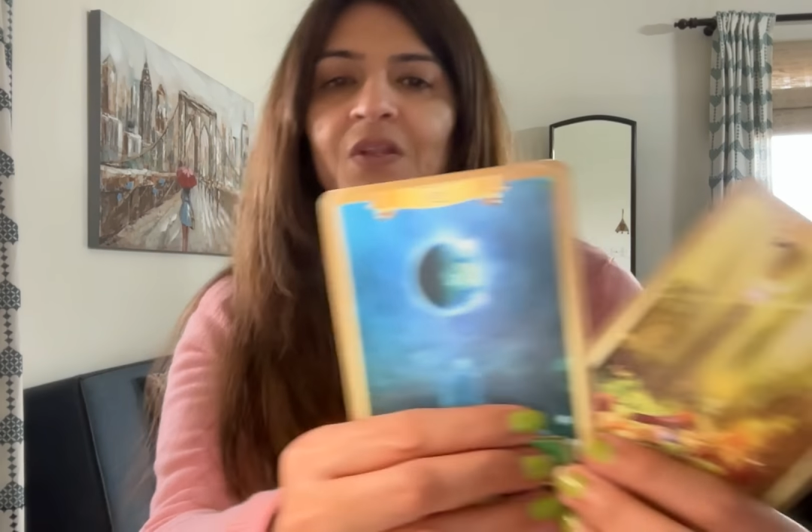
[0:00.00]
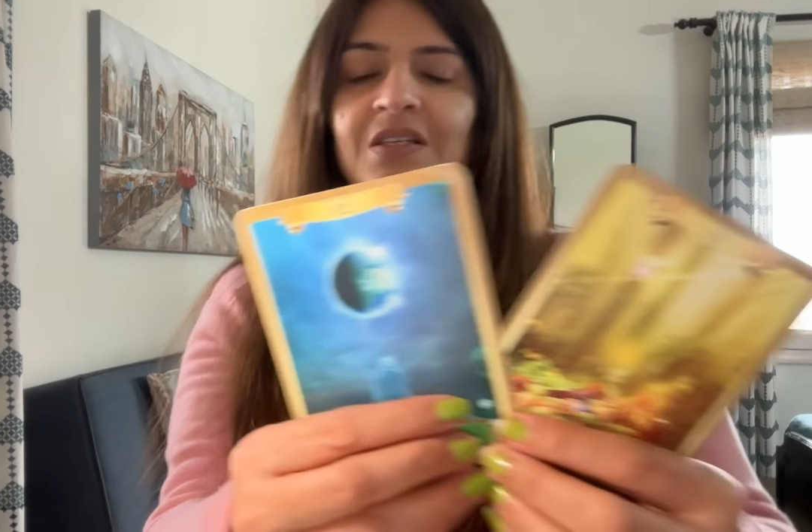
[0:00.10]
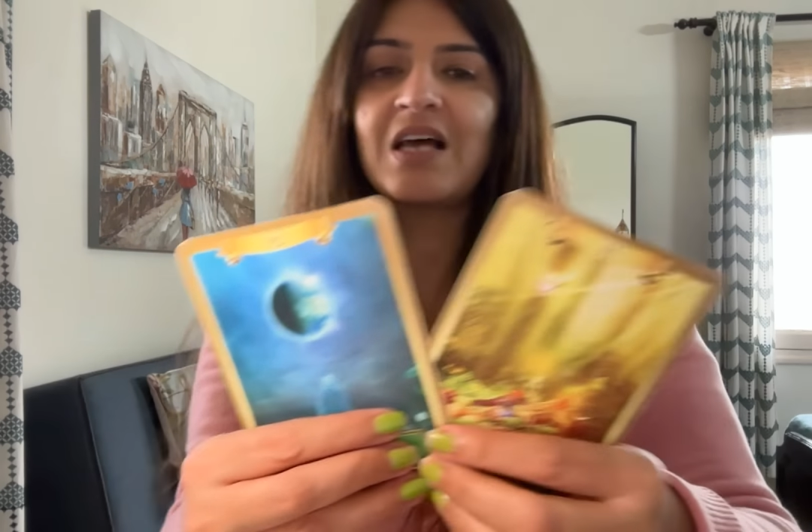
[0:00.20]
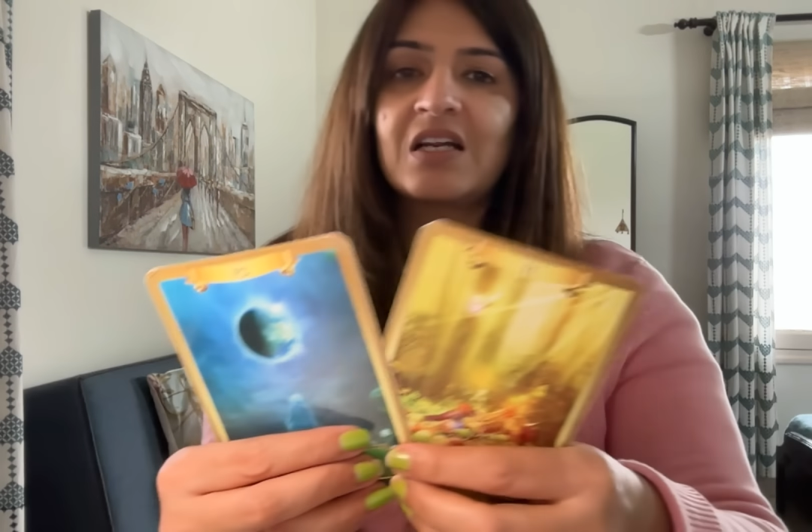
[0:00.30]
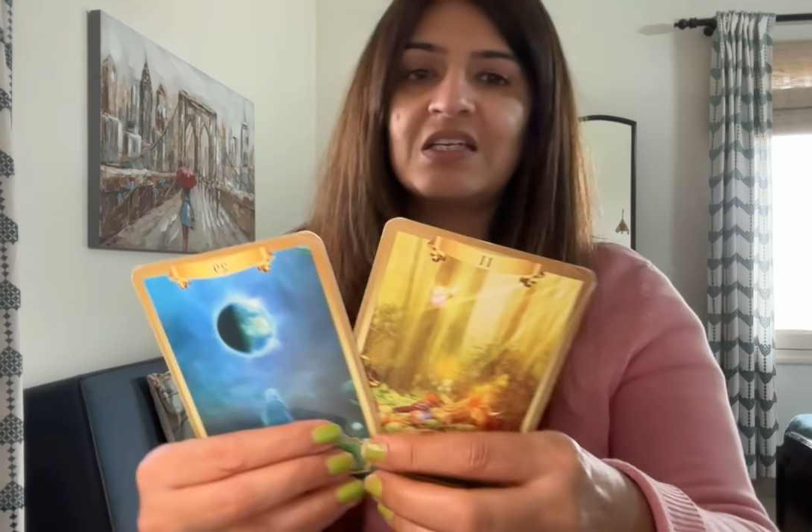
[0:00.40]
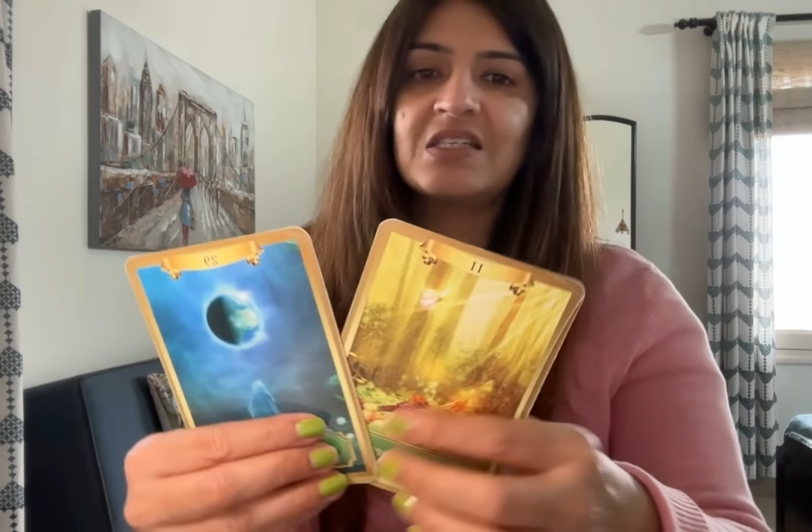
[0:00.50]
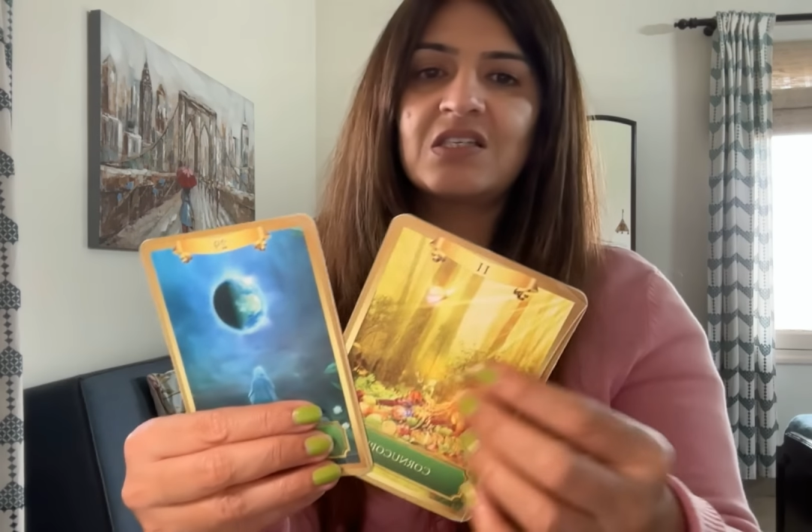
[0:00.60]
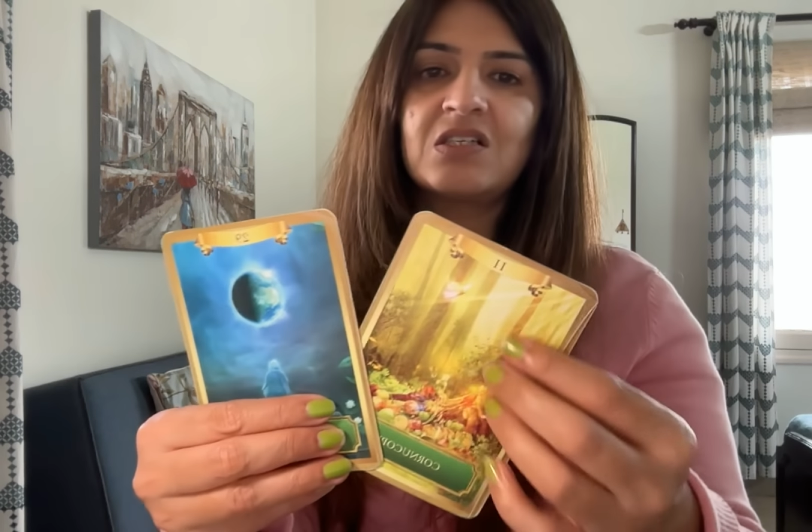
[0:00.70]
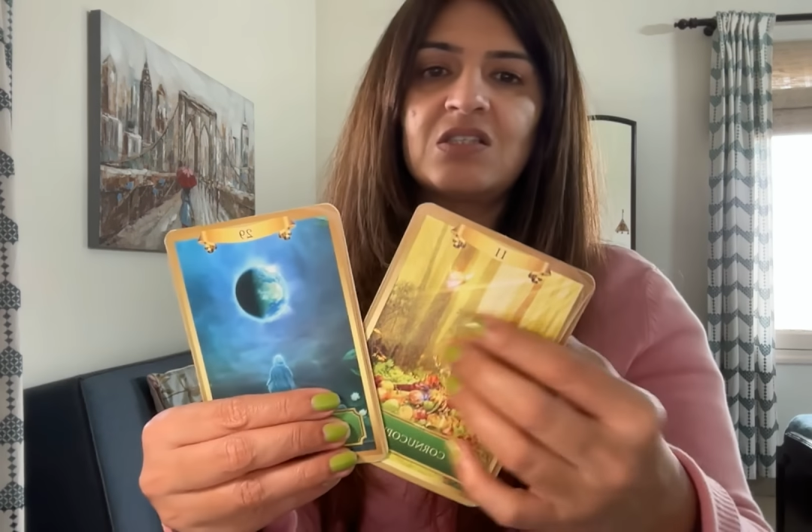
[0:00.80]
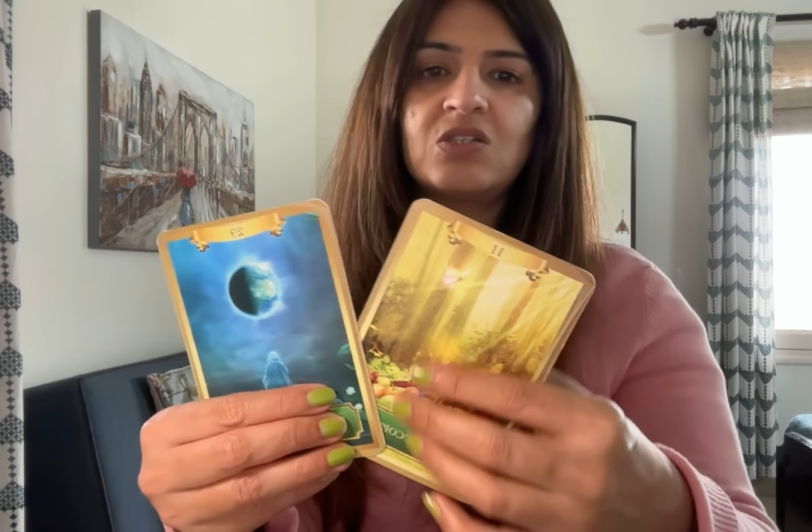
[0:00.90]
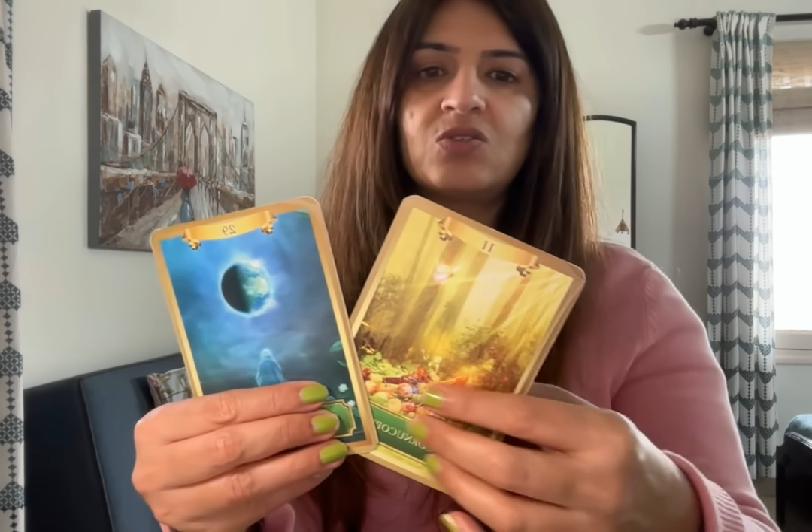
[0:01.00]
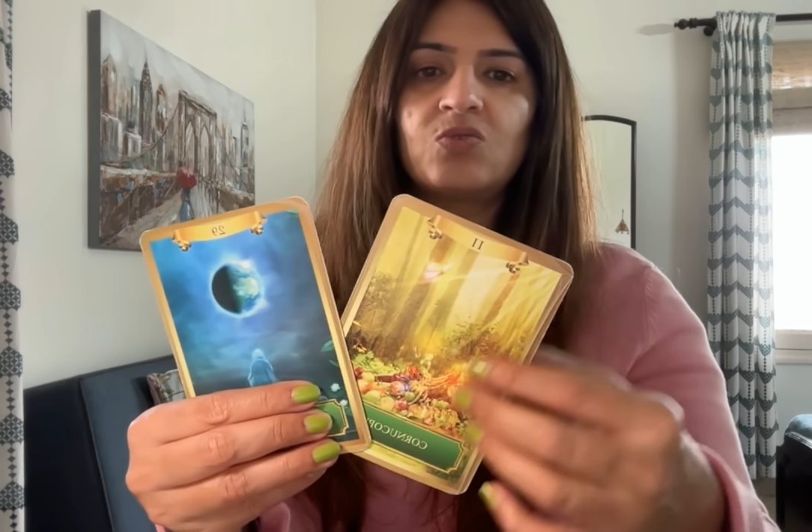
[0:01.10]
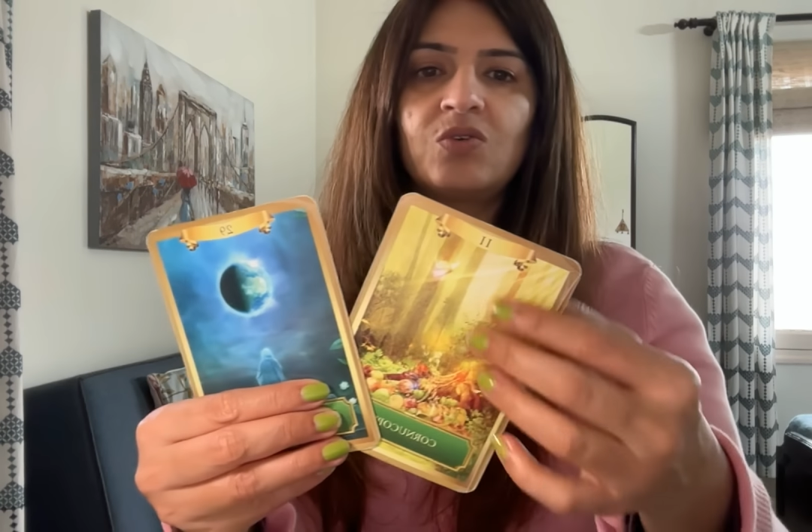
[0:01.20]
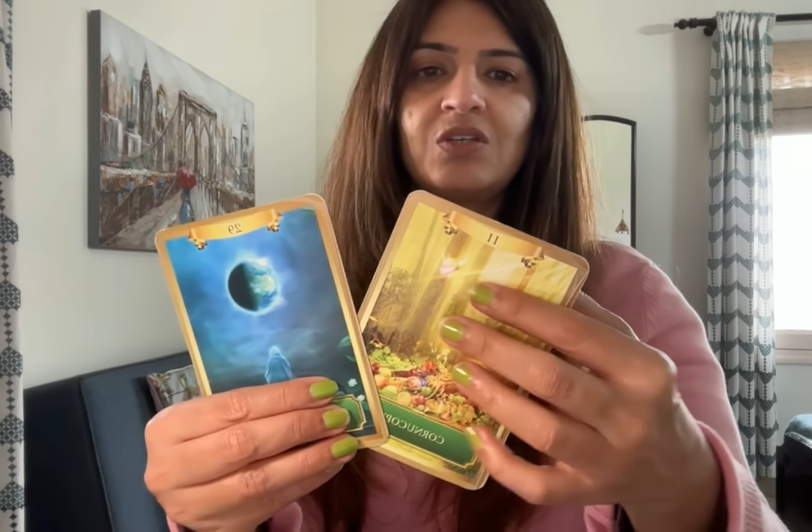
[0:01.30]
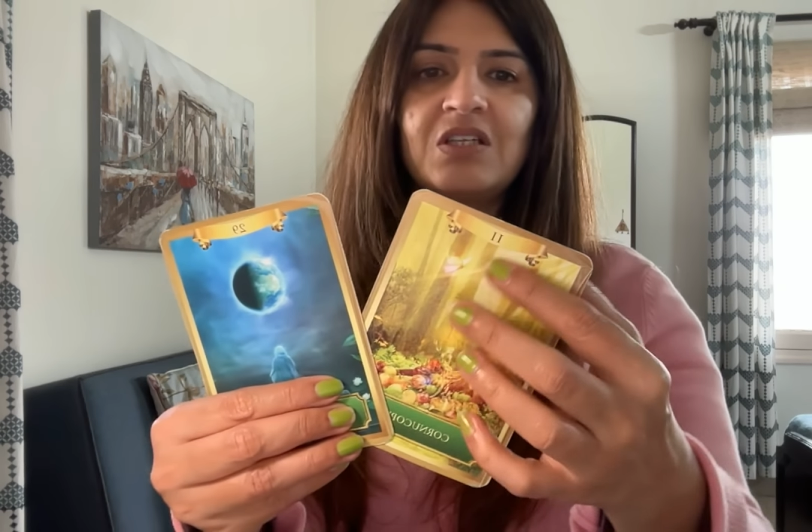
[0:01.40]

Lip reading: Darkness turns into, look